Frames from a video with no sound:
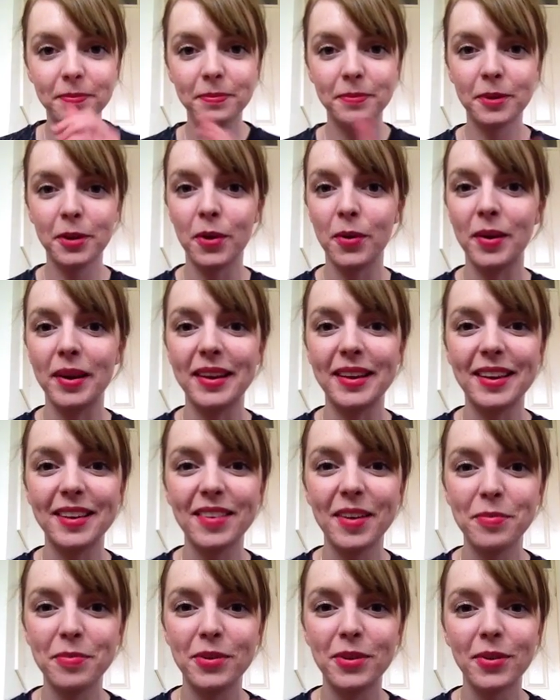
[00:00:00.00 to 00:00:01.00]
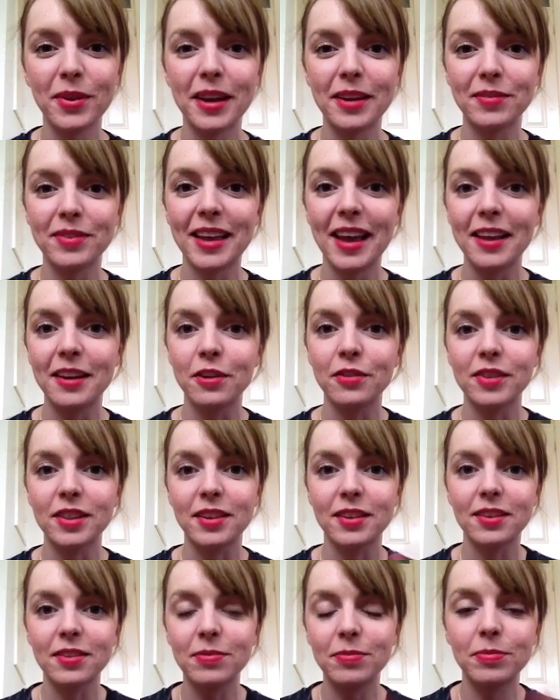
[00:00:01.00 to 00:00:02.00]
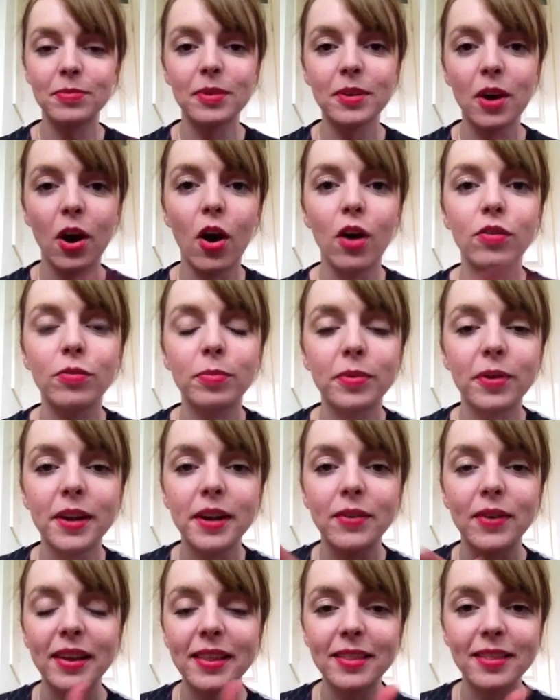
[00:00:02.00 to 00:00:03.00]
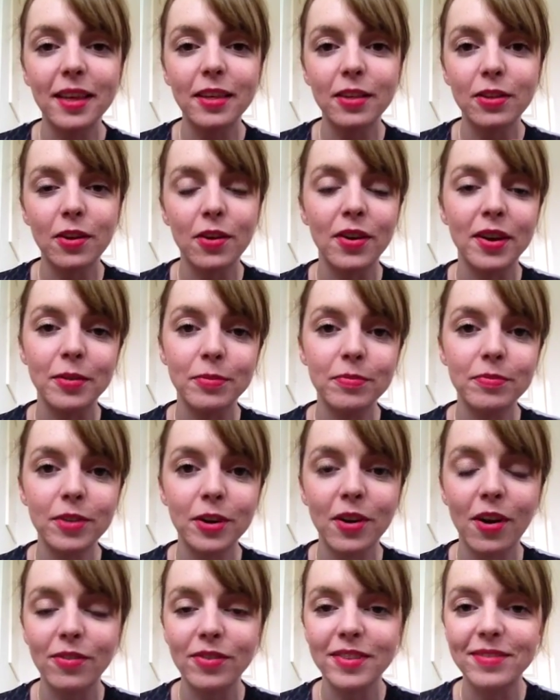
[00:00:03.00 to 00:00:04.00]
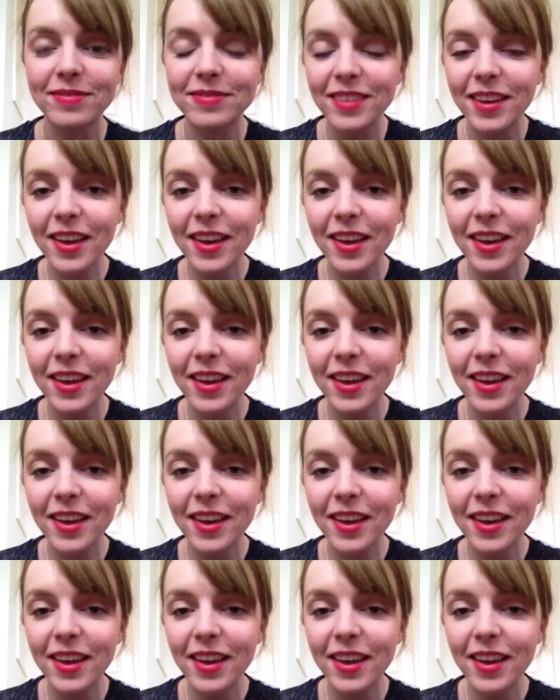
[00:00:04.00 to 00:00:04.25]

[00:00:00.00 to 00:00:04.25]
Sorry, I'm still kind of getting over this cough, but anyway, that's sorry for coughing.